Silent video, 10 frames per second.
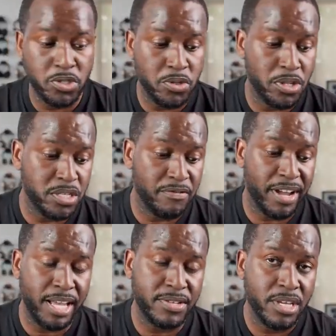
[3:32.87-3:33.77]
into this
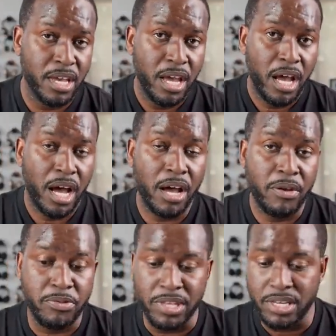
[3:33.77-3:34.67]
device.
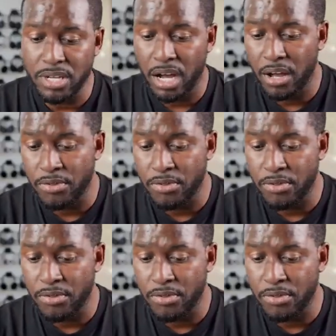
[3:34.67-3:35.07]
These are